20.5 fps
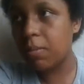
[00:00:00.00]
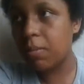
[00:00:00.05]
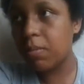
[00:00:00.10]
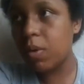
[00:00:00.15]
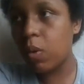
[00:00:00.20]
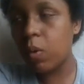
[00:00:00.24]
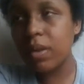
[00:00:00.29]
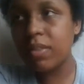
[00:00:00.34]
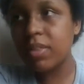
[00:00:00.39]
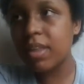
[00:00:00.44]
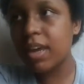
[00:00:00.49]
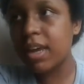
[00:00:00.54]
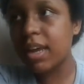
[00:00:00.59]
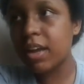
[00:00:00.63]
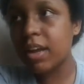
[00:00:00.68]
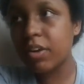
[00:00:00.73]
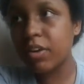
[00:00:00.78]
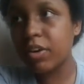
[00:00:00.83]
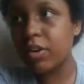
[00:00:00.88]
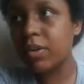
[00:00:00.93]
One day a
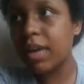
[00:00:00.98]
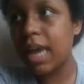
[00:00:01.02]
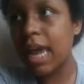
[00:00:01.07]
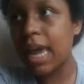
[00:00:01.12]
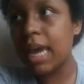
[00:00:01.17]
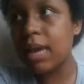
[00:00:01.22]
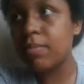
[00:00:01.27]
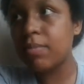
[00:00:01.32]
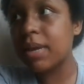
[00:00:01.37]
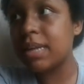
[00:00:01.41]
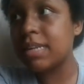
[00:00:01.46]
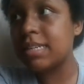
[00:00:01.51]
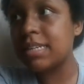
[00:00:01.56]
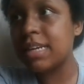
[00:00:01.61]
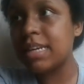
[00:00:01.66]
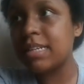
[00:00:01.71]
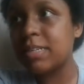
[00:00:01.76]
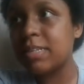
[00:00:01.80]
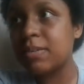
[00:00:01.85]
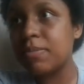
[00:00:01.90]
girl came and
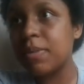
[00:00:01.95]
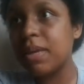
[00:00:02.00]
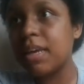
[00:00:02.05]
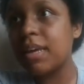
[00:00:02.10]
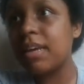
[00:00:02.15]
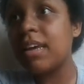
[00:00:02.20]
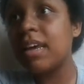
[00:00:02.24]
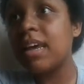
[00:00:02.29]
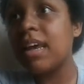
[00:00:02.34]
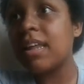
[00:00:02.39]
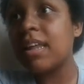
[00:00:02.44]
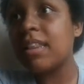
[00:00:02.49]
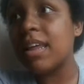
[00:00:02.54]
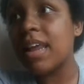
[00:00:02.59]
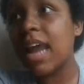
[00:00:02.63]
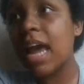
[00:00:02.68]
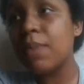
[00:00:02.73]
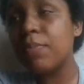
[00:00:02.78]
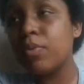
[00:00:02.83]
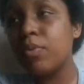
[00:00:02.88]
said to me that
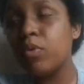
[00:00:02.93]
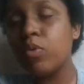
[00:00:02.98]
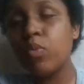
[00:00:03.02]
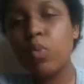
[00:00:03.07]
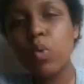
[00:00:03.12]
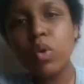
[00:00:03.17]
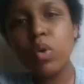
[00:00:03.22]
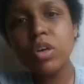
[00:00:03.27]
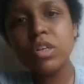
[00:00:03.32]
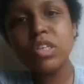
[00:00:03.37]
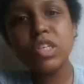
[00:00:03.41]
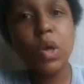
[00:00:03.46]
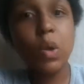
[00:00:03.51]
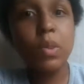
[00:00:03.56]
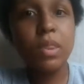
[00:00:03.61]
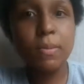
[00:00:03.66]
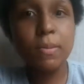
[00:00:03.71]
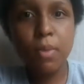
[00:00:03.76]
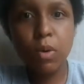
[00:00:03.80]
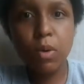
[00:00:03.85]
I put words
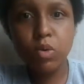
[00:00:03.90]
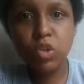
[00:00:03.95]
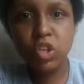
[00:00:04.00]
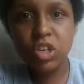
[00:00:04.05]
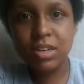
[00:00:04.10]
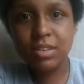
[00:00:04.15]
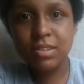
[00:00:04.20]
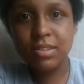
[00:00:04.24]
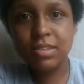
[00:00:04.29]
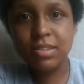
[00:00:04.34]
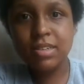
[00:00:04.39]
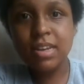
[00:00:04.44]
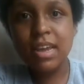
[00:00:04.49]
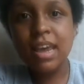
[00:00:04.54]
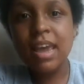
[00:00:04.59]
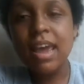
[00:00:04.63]
on emotions,